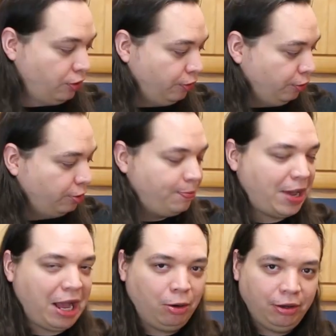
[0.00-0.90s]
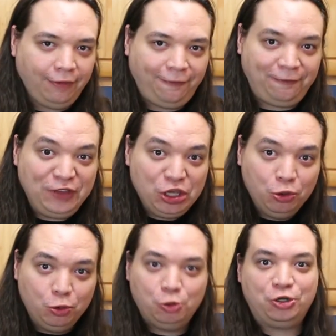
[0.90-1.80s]
Through the power of
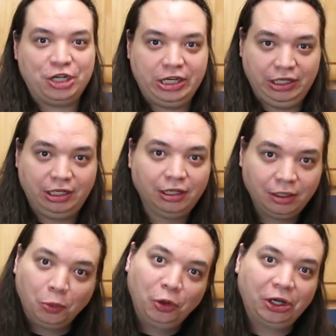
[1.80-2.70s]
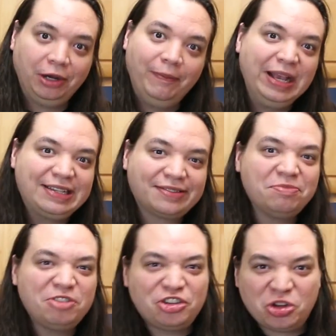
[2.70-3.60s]
fusion, we're gonna make
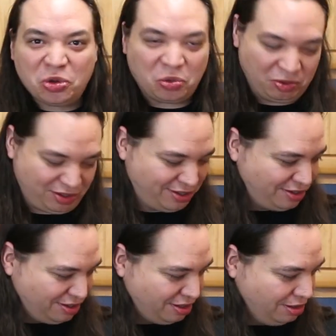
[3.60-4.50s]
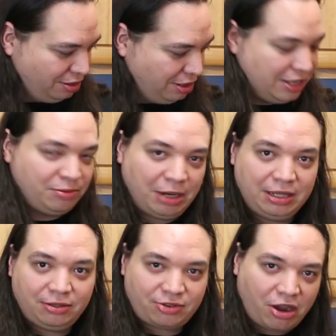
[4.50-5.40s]
some juice. That's
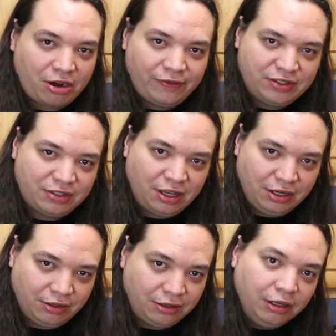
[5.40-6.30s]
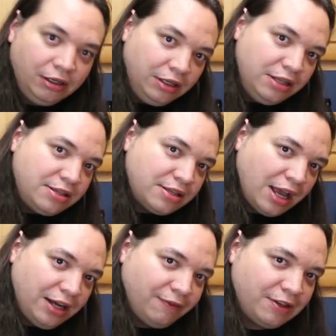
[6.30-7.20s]
right, there's a heart of a sun
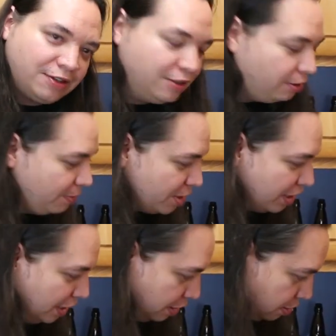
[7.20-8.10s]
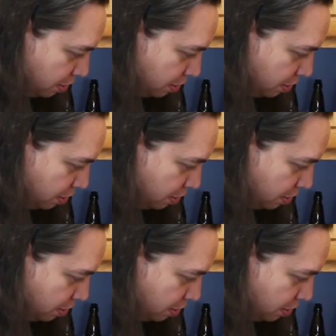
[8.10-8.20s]
inside of this little machine.